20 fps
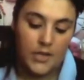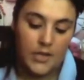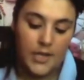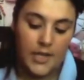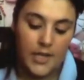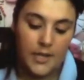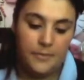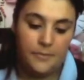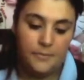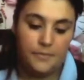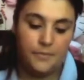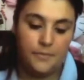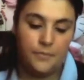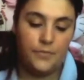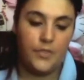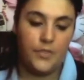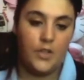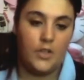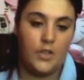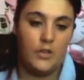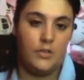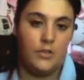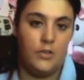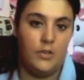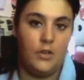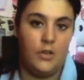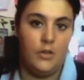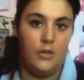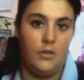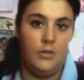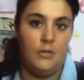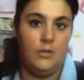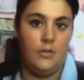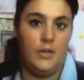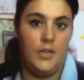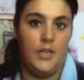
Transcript: Okay, so